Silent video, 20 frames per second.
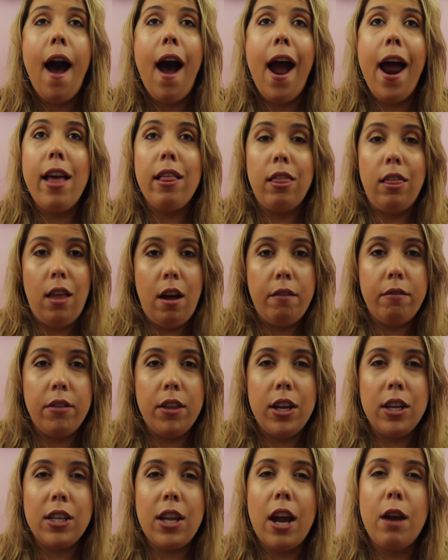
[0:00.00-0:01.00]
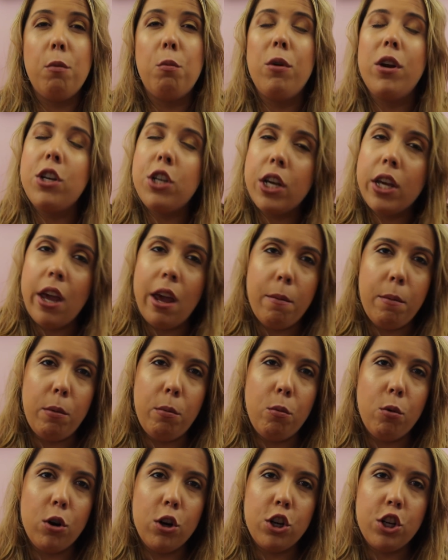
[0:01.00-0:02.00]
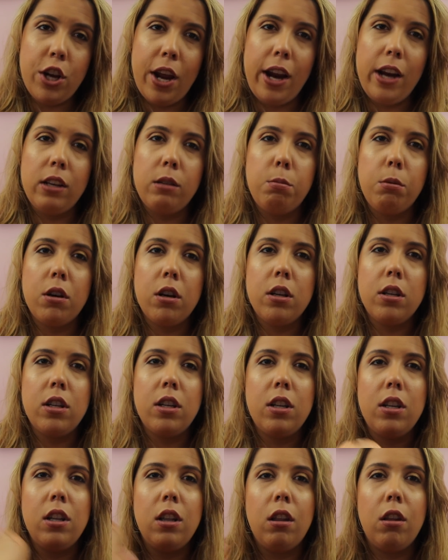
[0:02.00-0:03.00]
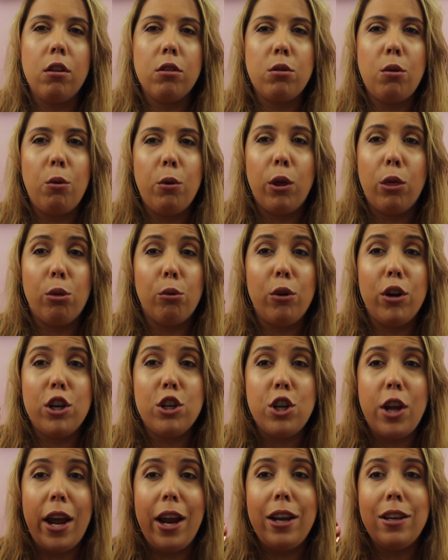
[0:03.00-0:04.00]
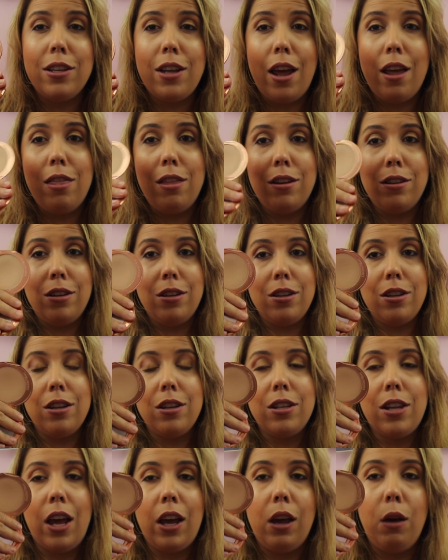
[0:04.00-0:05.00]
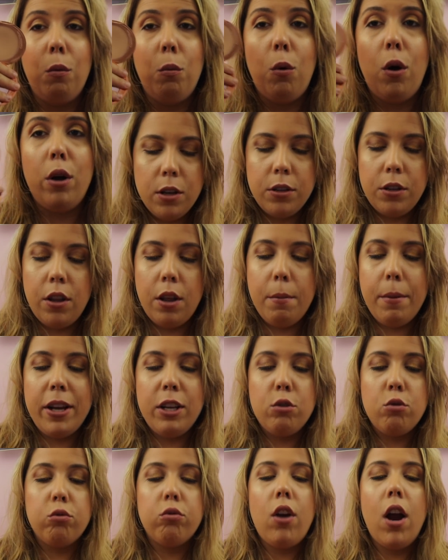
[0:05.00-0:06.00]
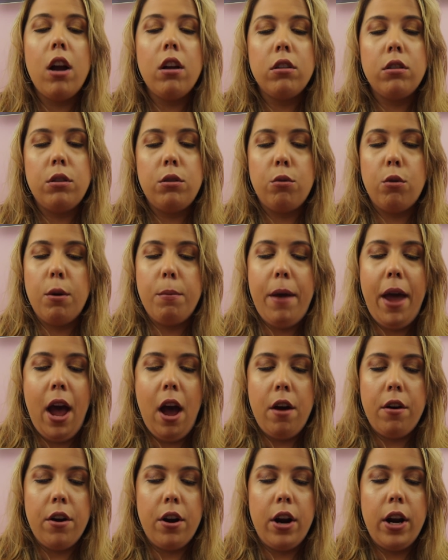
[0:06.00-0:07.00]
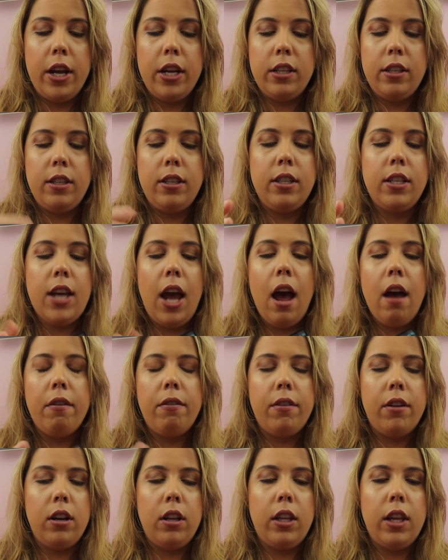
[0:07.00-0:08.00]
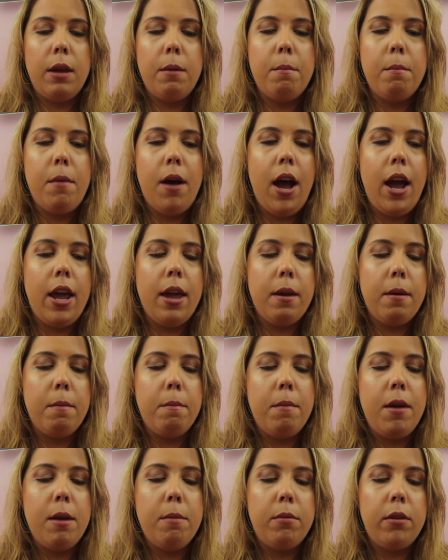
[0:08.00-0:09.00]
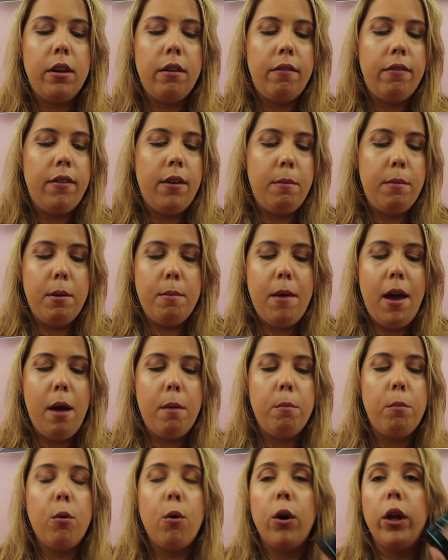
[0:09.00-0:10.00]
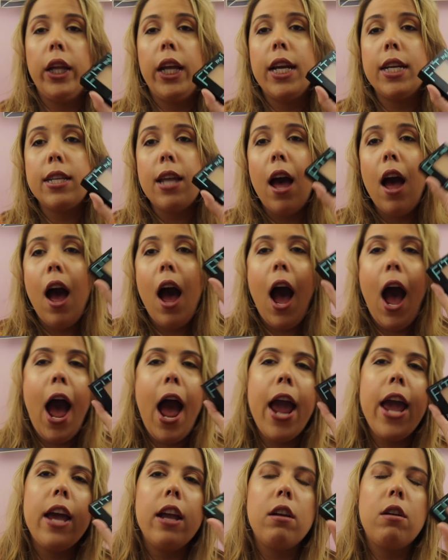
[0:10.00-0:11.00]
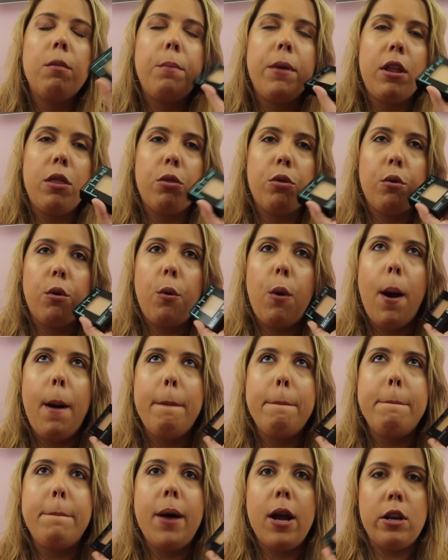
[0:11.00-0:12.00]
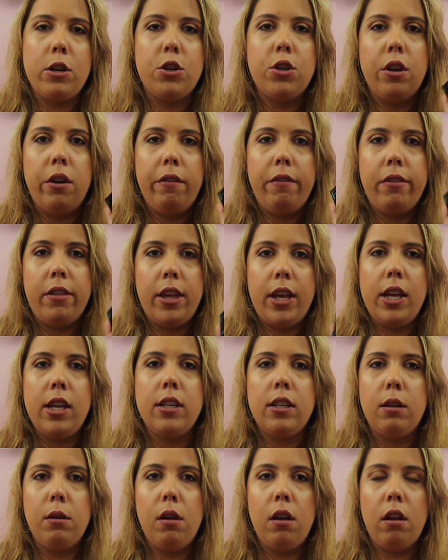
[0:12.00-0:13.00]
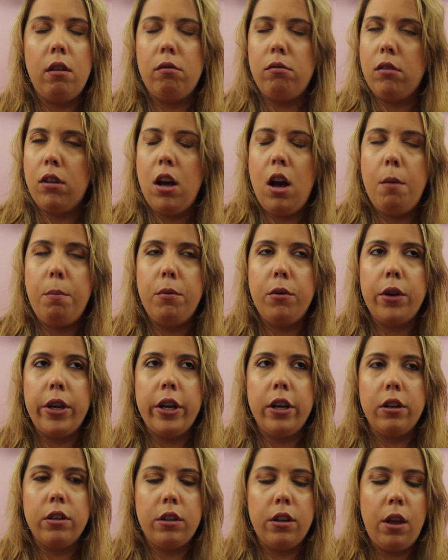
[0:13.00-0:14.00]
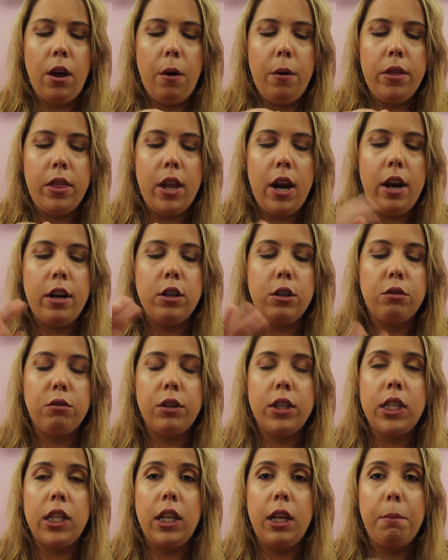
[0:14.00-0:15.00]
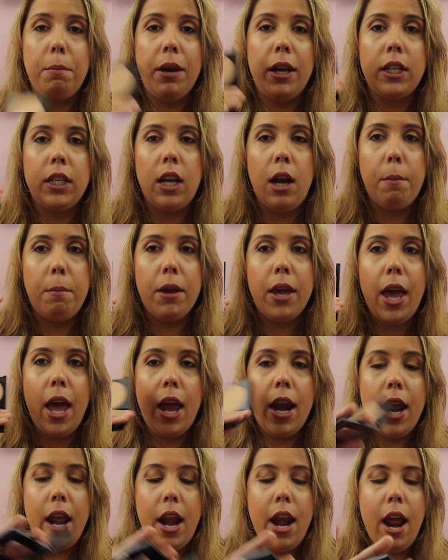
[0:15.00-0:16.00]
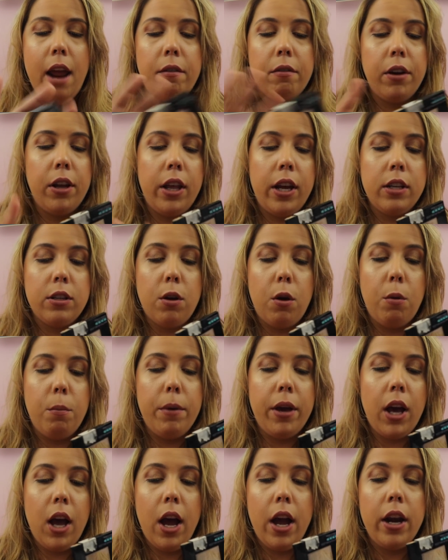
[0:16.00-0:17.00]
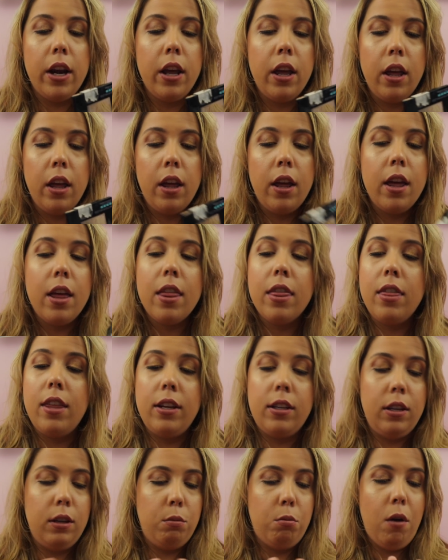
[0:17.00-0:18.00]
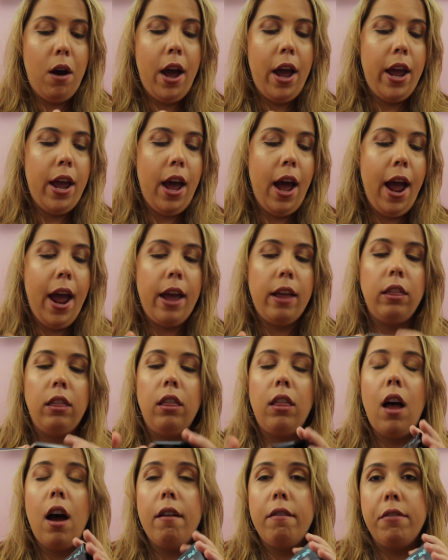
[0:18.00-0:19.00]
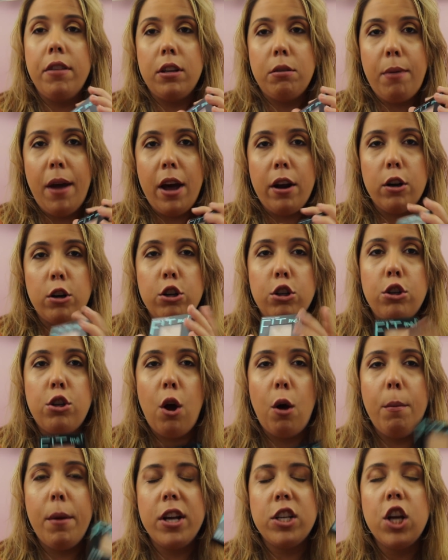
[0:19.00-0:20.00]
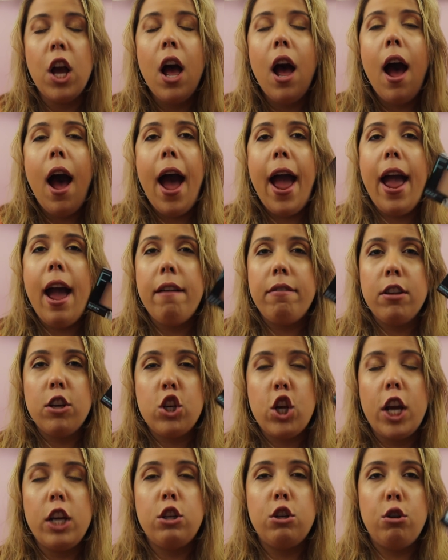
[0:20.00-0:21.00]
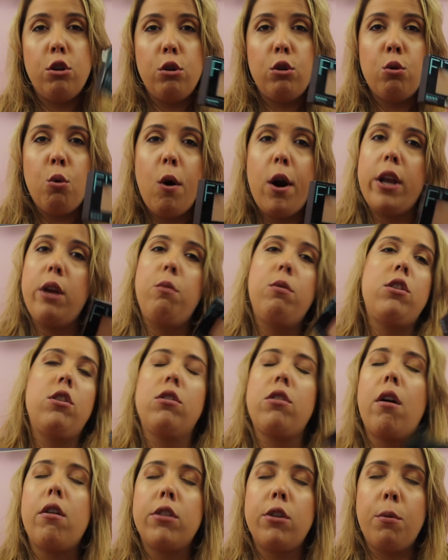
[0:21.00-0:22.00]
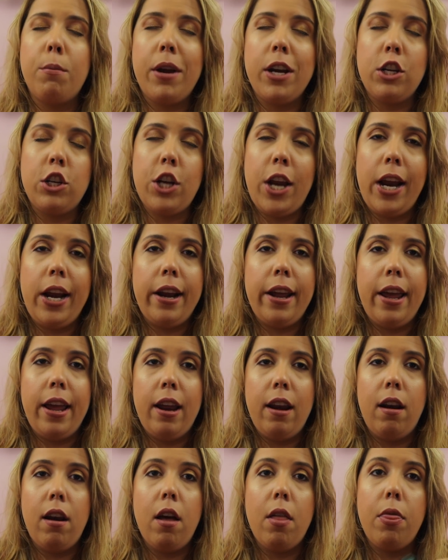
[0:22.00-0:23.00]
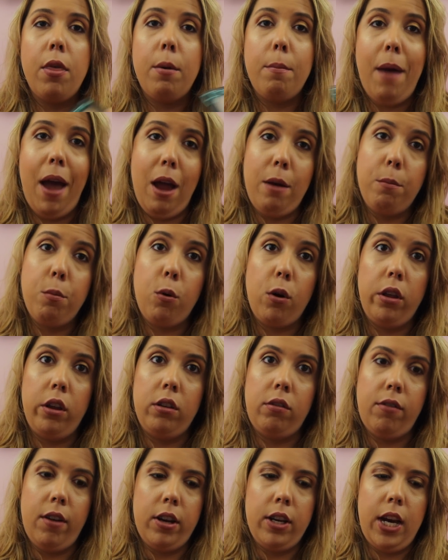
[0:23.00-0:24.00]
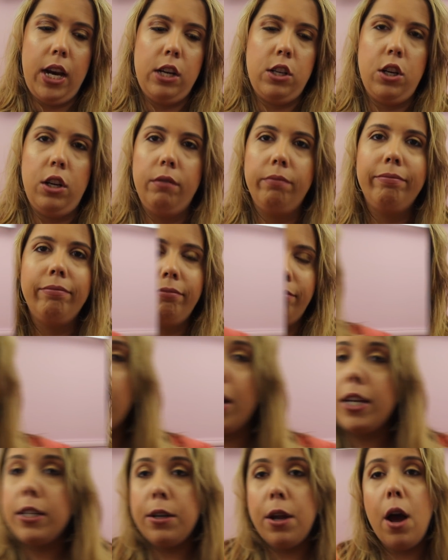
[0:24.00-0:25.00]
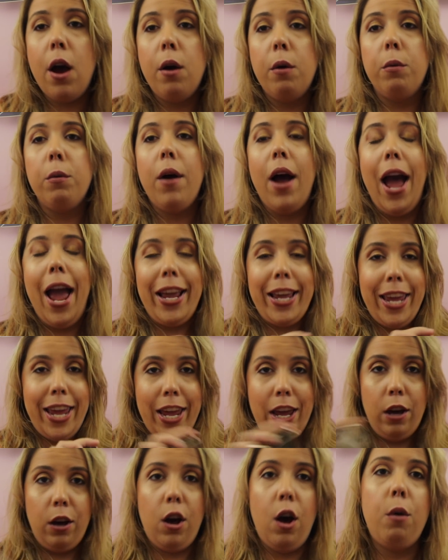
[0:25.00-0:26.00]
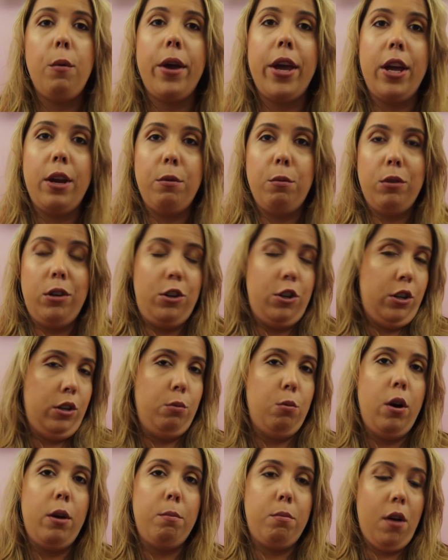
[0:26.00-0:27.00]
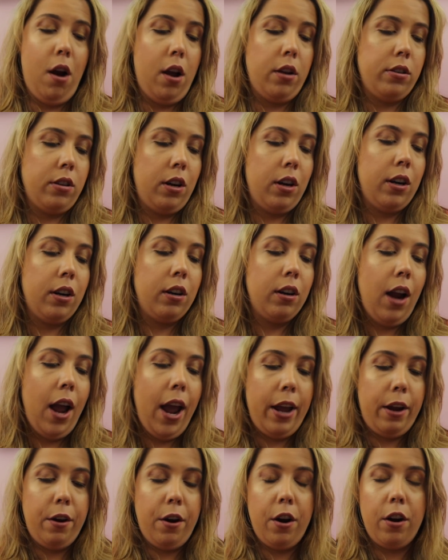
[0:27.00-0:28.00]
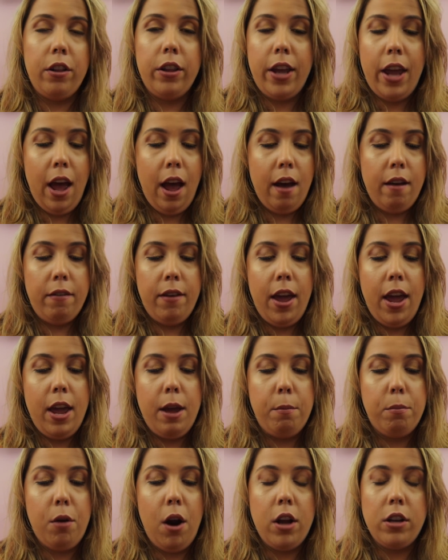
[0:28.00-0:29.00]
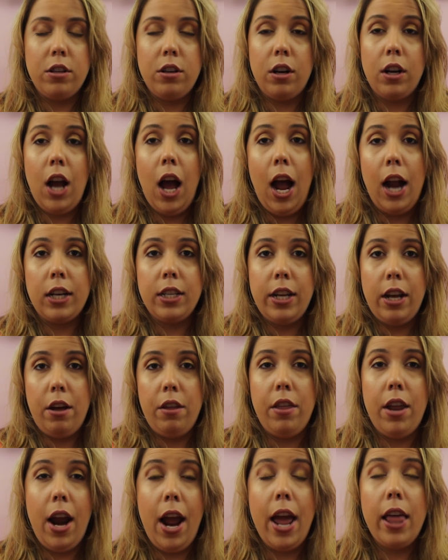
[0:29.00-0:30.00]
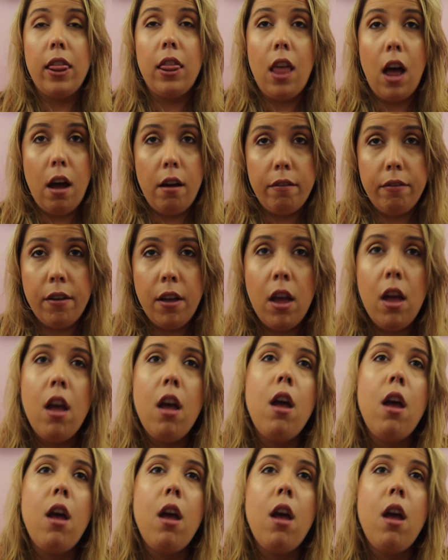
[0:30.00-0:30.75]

I love this. I wish it came in more shades, because there's only 3 shades and this is the second one. So then my drugstore powder is definitely my Maybelline Fit Me Matte and Poreless. I had been through a bunch of these a couple years ago, and then I just recently picked it up again and I realized, oh my god, this is why I love this powder so much. I have the shade 220, which is also my shade in the Matte and Poreless foundation. You guys know I can't go in with just one bronzer. I currently have a bronzer cocktail that I love.